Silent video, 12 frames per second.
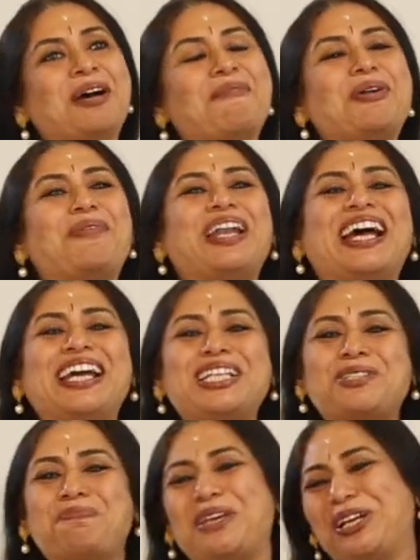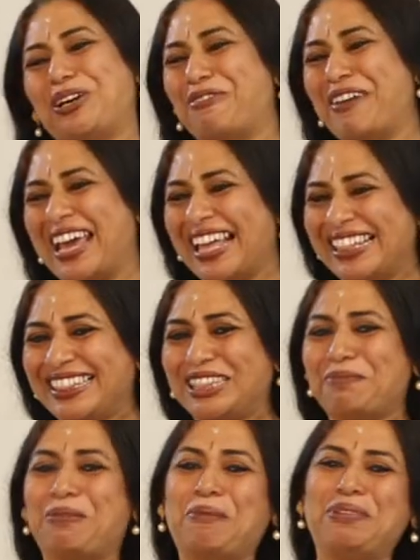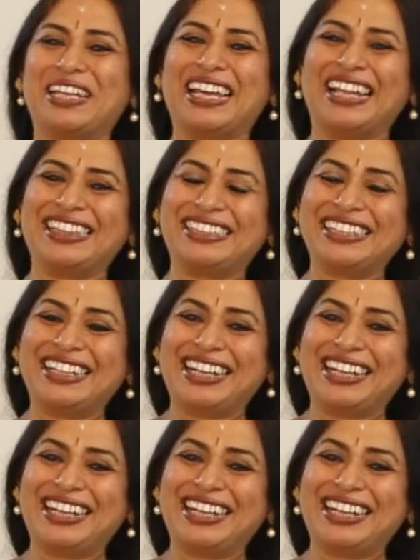But when I speak of health, the public health